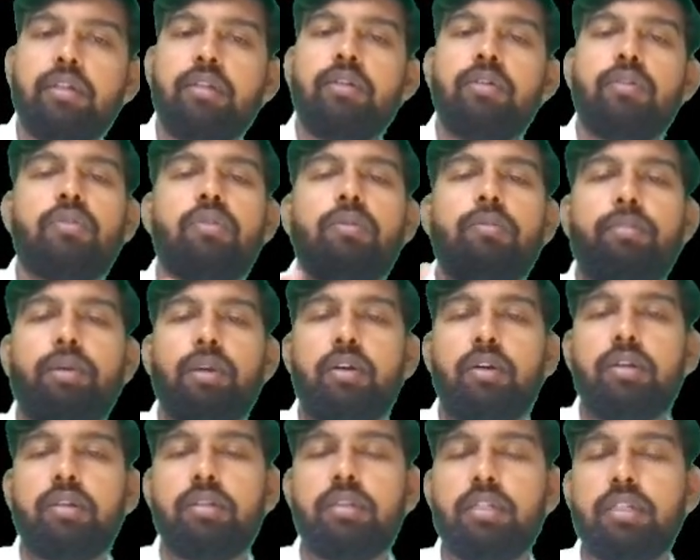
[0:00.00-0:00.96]
So
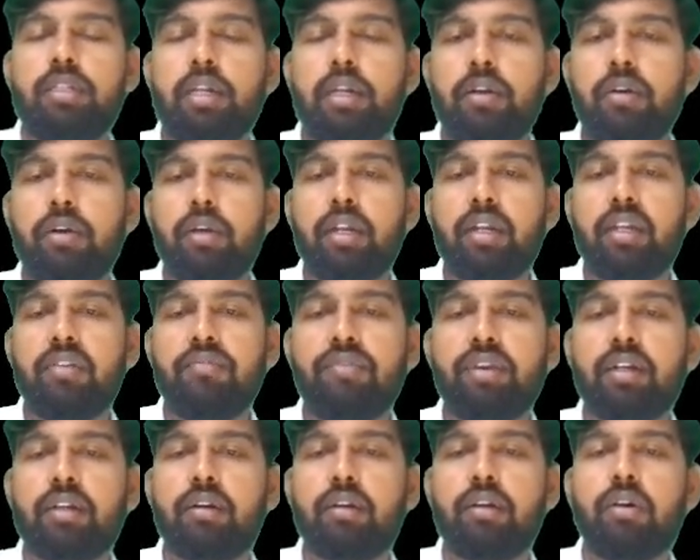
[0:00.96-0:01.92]
because this endocrine
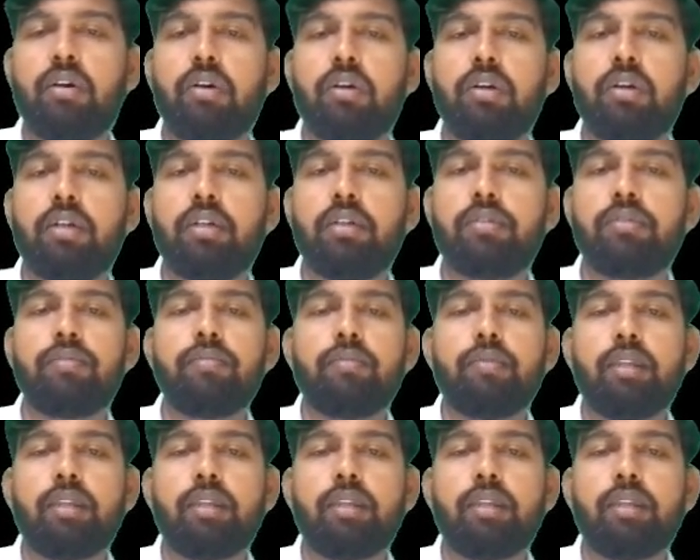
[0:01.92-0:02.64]
effect occurs